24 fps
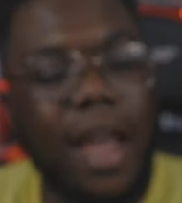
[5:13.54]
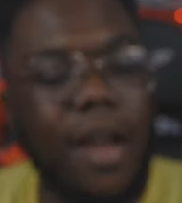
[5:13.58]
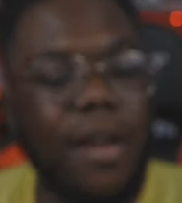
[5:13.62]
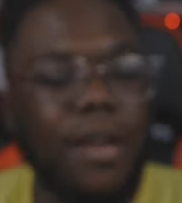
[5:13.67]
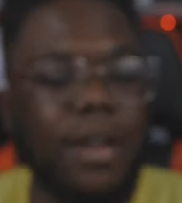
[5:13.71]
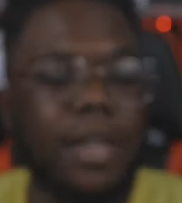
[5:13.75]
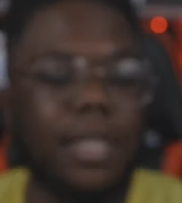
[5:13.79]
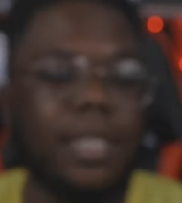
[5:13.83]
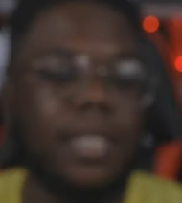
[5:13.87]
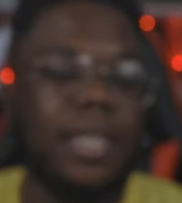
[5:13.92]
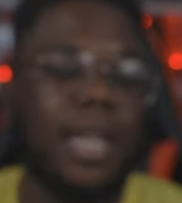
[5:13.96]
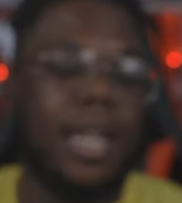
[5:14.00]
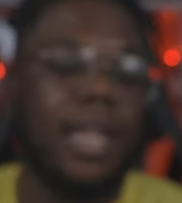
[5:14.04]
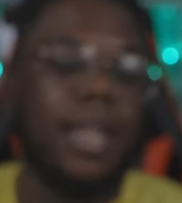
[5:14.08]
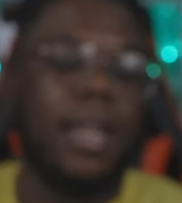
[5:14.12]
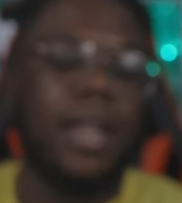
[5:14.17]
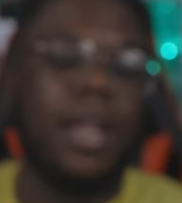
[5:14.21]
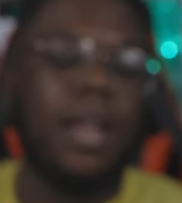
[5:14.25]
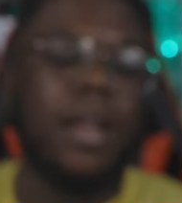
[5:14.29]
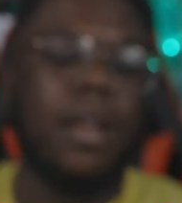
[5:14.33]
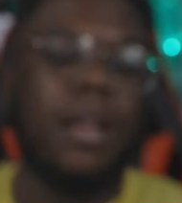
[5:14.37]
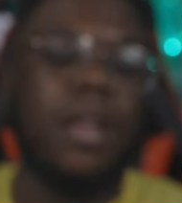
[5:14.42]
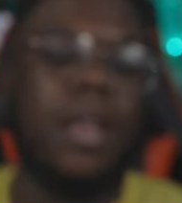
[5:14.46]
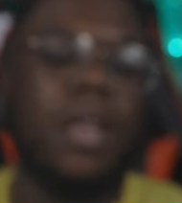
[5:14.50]
air in the side of
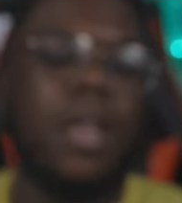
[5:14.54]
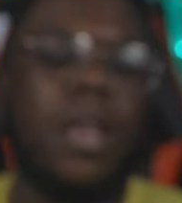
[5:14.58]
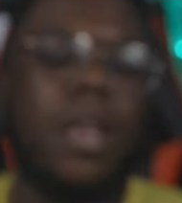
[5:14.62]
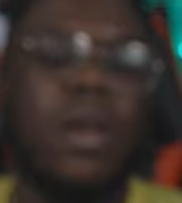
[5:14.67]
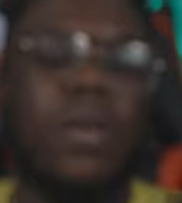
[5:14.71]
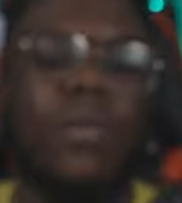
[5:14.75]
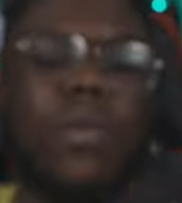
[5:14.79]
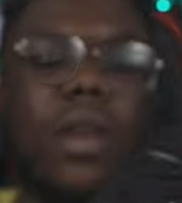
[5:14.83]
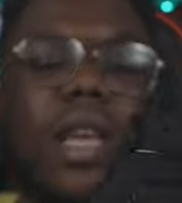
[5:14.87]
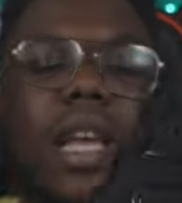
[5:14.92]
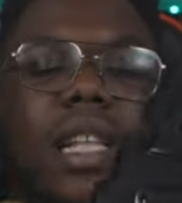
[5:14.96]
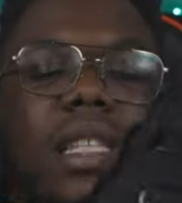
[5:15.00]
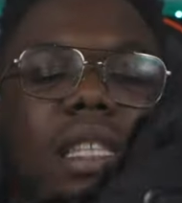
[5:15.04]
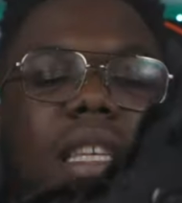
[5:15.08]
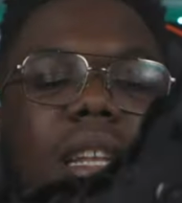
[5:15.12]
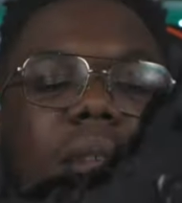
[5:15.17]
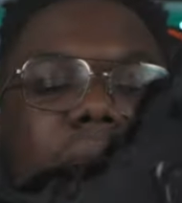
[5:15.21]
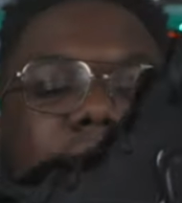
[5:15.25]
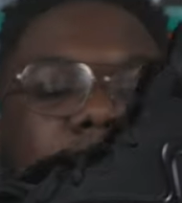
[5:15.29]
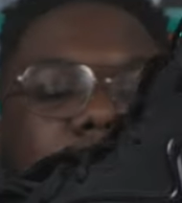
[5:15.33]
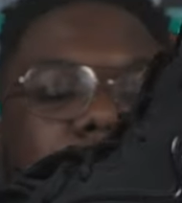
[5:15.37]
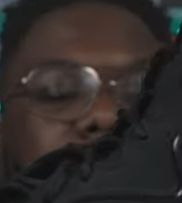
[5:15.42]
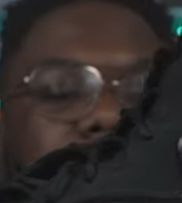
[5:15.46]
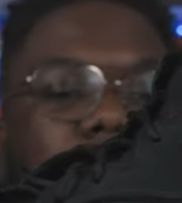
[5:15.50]
there. We get to the
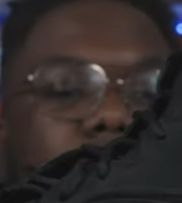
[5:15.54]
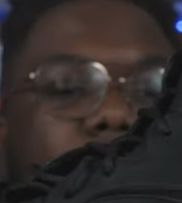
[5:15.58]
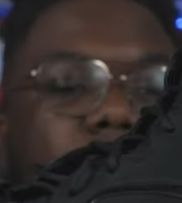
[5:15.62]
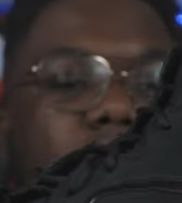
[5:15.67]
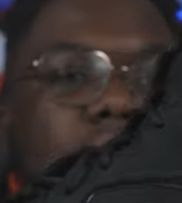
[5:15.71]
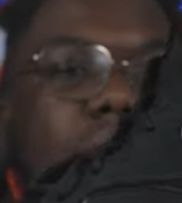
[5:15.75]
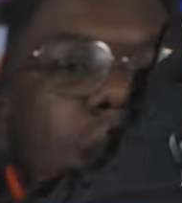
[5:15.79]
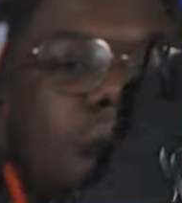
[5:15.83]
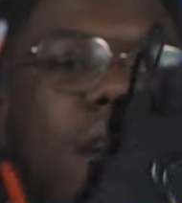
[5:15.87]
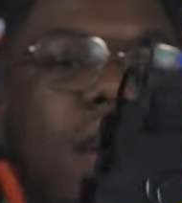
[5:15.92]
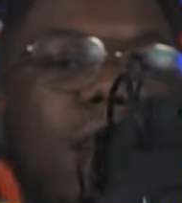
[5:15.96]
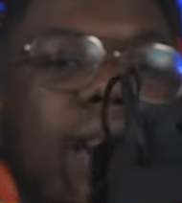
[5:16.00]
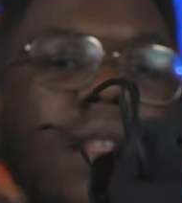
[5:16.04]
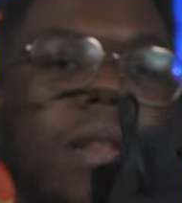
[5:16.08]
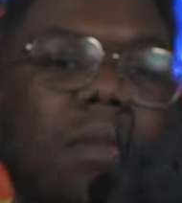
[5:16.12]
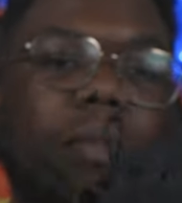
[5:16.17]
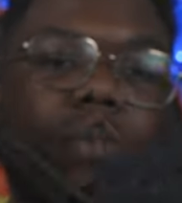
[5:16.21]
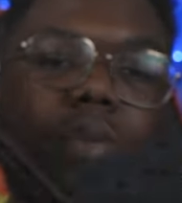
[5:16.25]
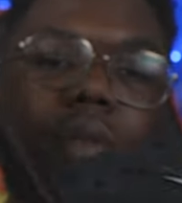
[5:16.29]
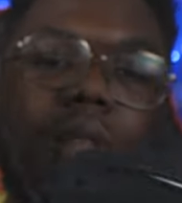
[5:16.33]
midsole area. Let me